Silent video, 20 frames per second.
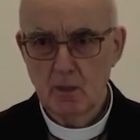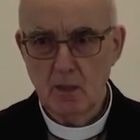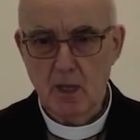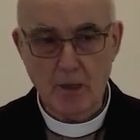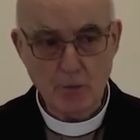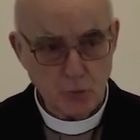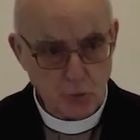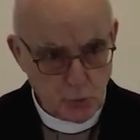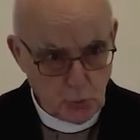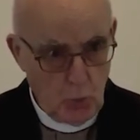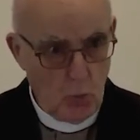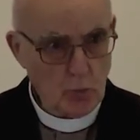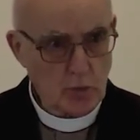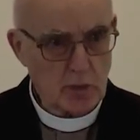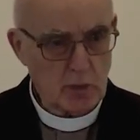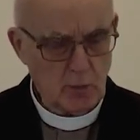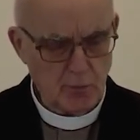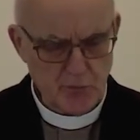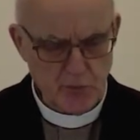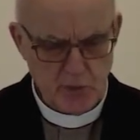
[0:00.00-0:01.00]
A
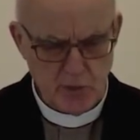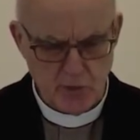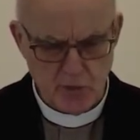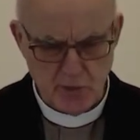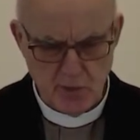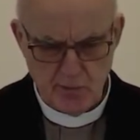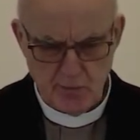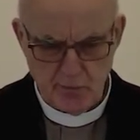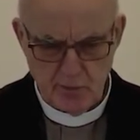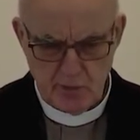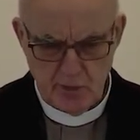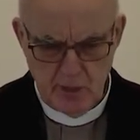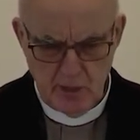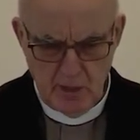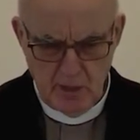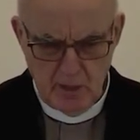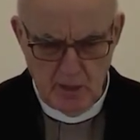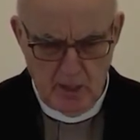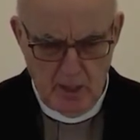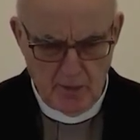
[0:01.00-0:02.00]
total of
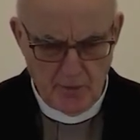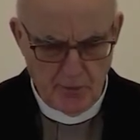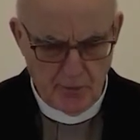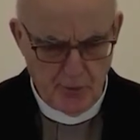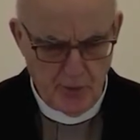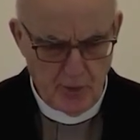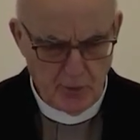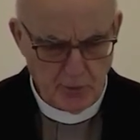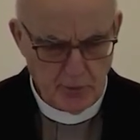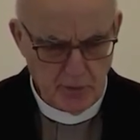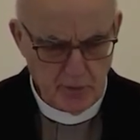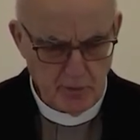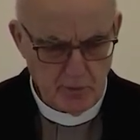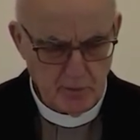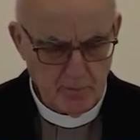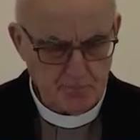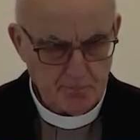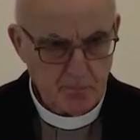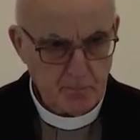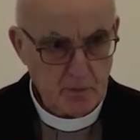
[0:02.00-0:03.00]
613.
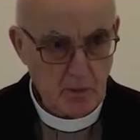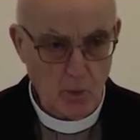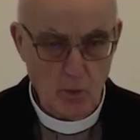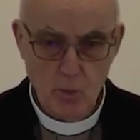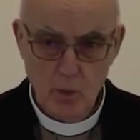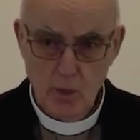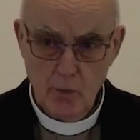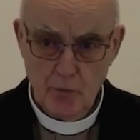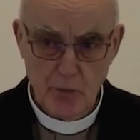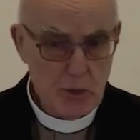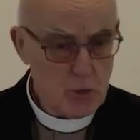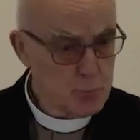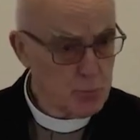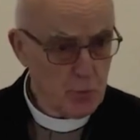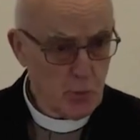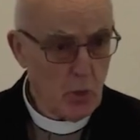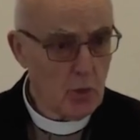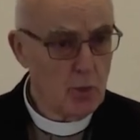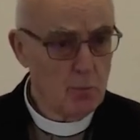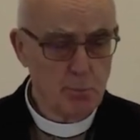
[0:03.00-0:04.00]
Now, these
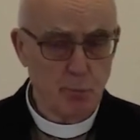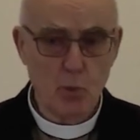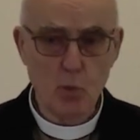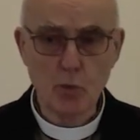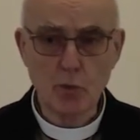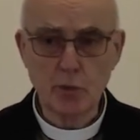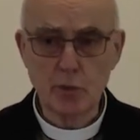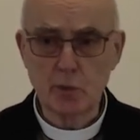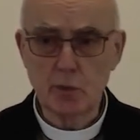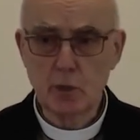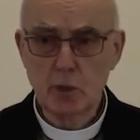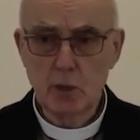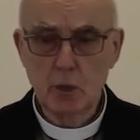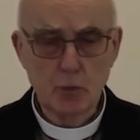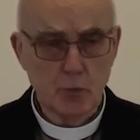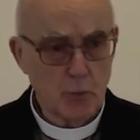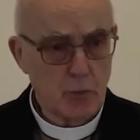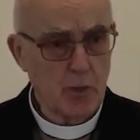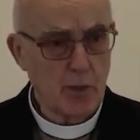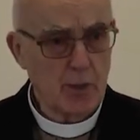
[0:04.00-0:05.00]
were all important
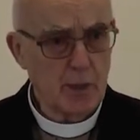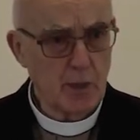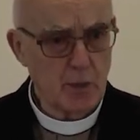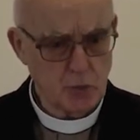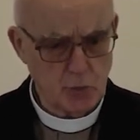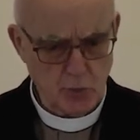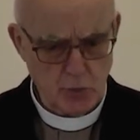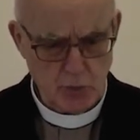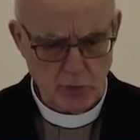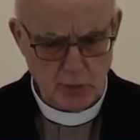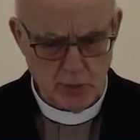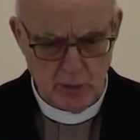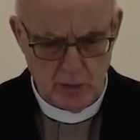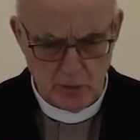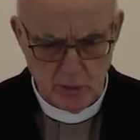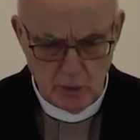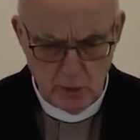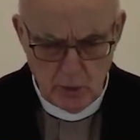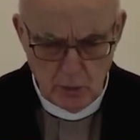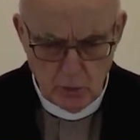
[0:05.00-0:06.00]
to the nation
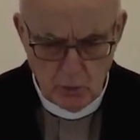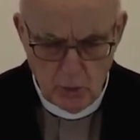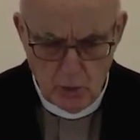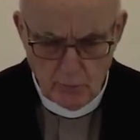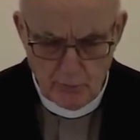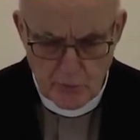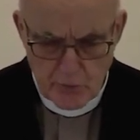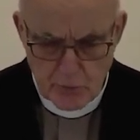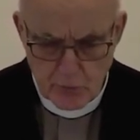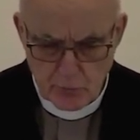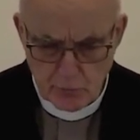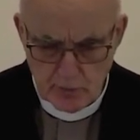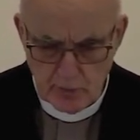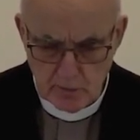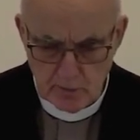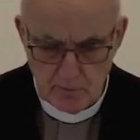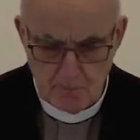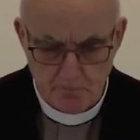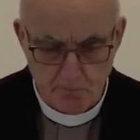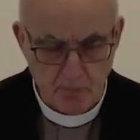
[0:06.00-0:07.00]
state of
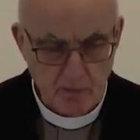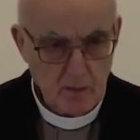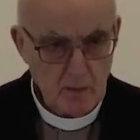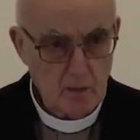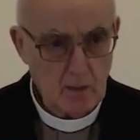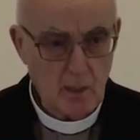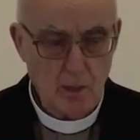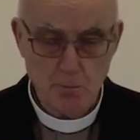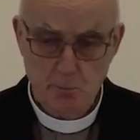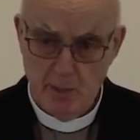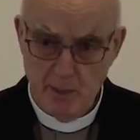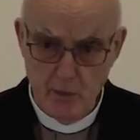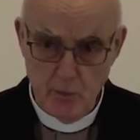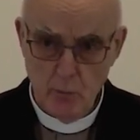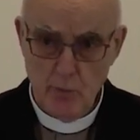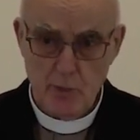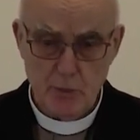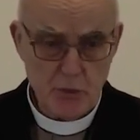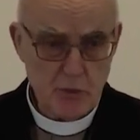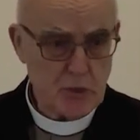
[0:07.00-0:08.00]
Israel. And by the
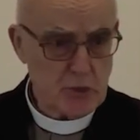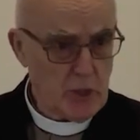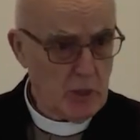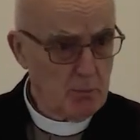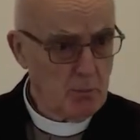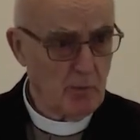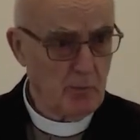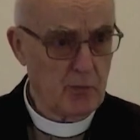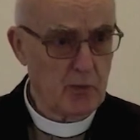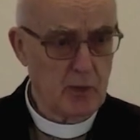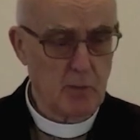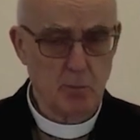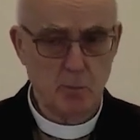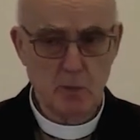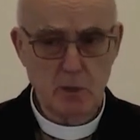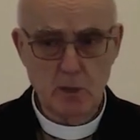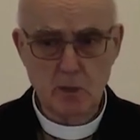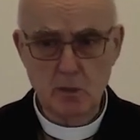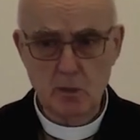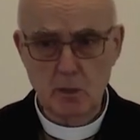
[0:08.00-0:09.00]
way, some of them
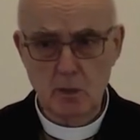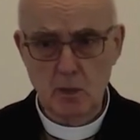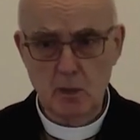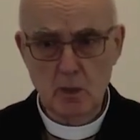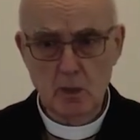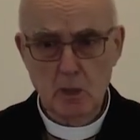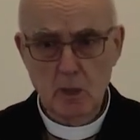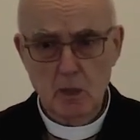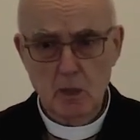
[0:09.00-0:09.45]
in the